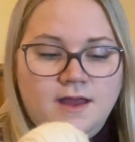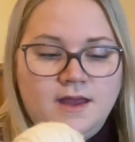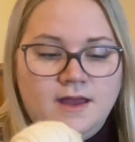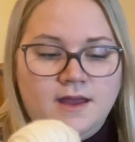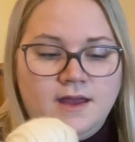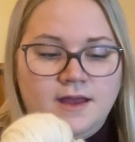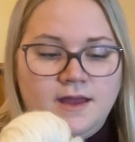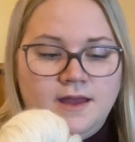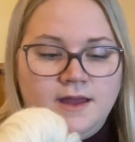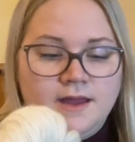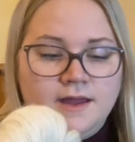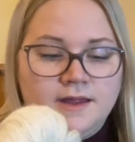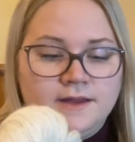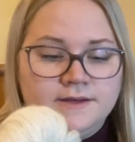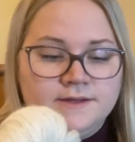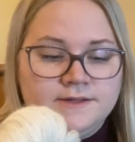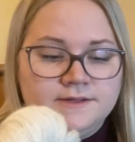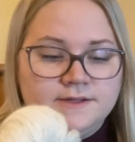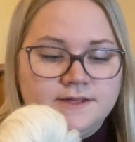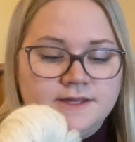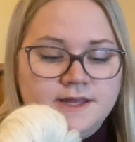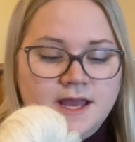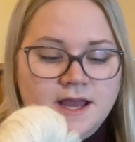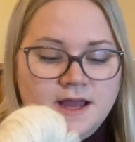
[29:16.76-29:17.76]
And
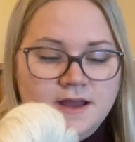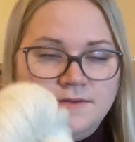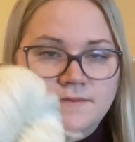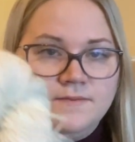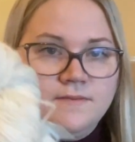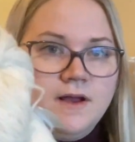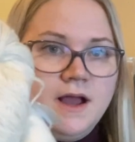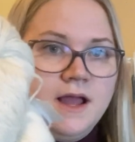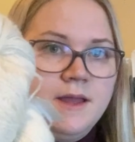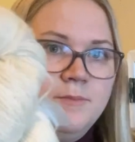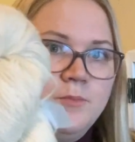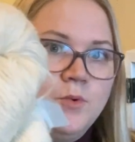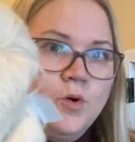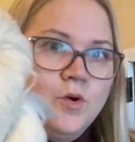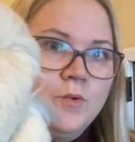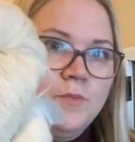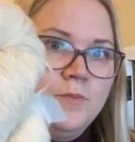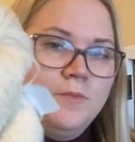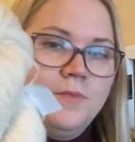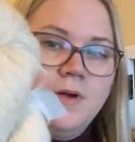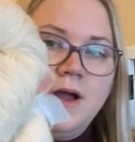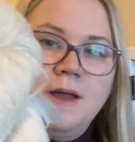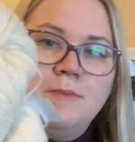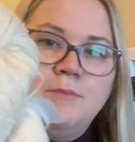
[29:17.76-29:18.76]
yeah, I
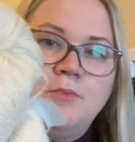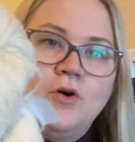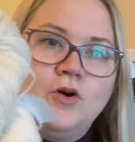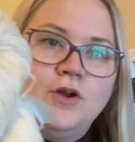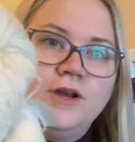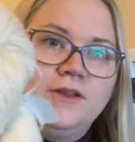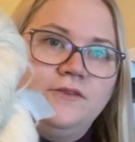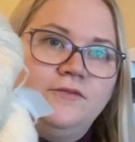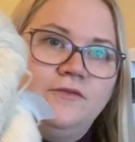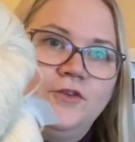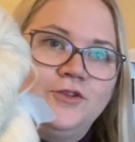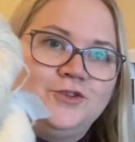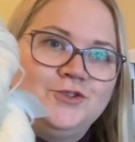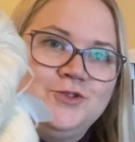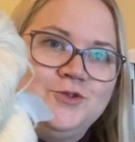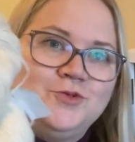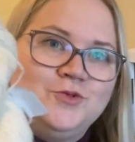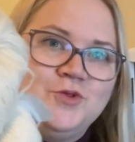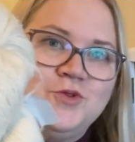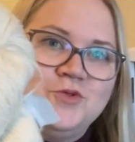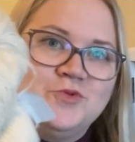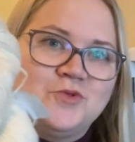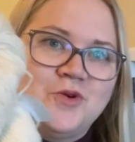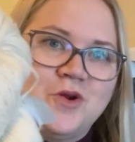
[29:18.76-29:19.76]
bought it for
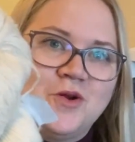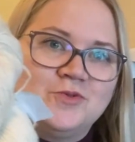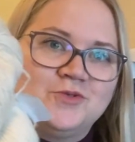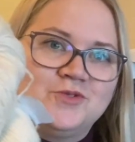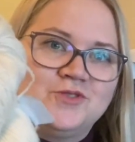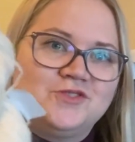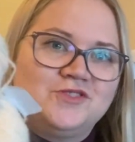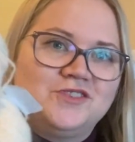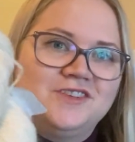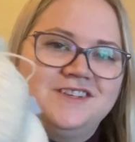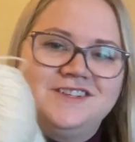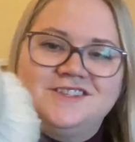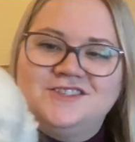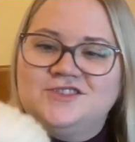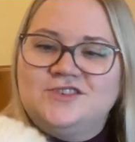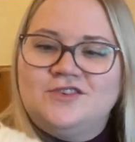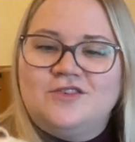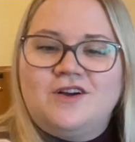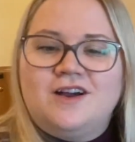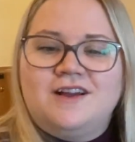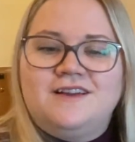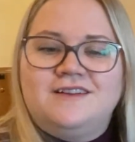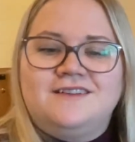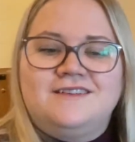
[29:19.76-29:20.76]
€2,
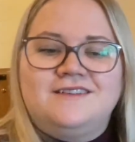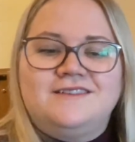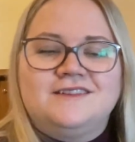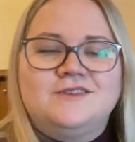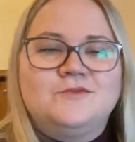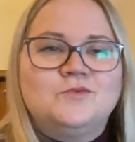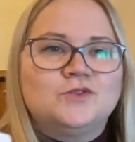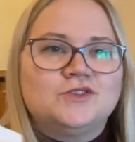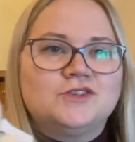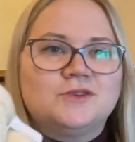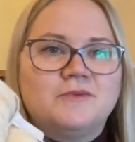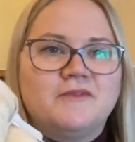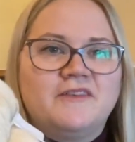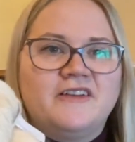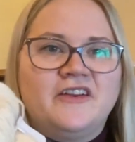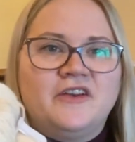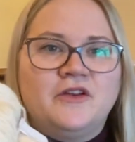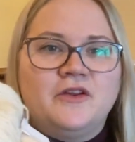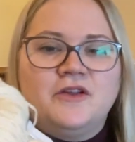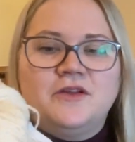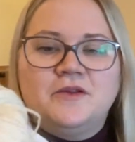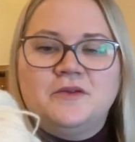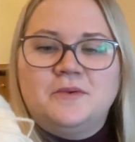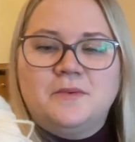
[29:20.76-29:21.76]
so it was a
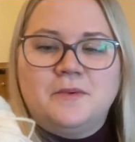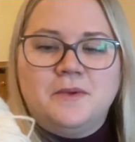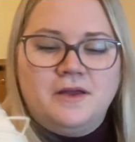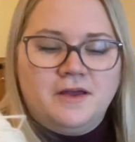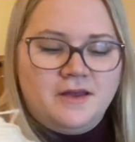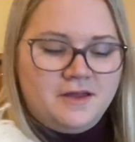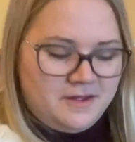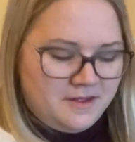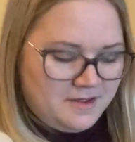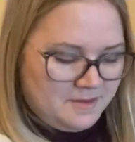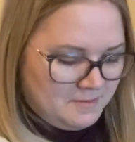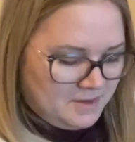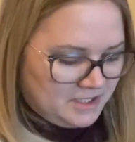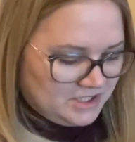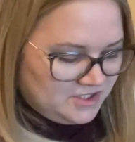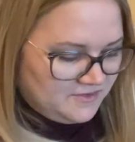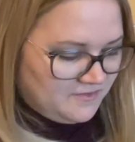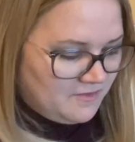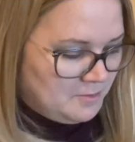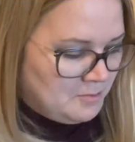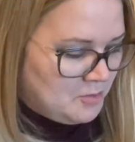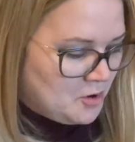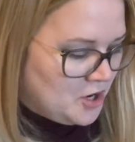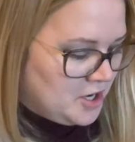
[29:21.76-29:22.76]
very much of
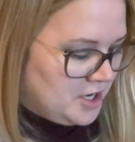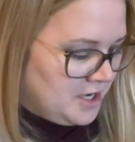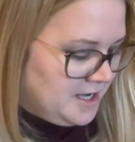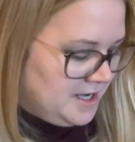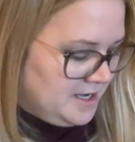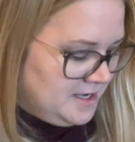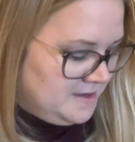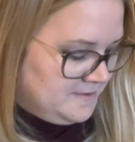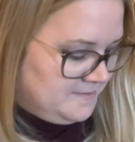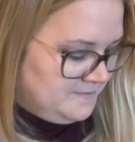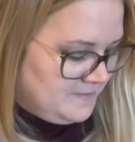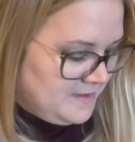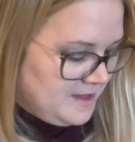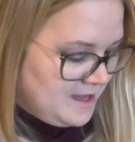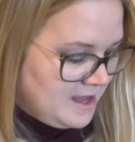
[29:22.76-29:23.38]
a bargain.